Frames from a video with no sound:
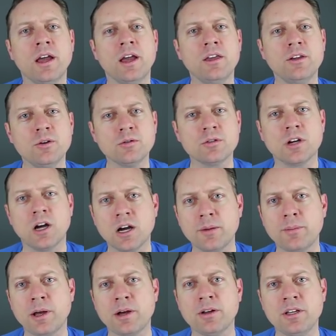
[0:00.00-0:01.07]
and you don't talk
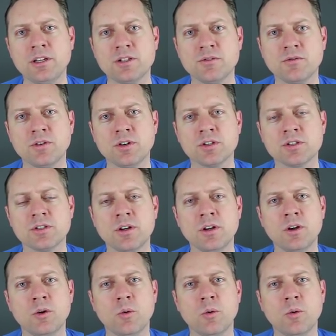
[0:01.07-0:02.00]
about each verse.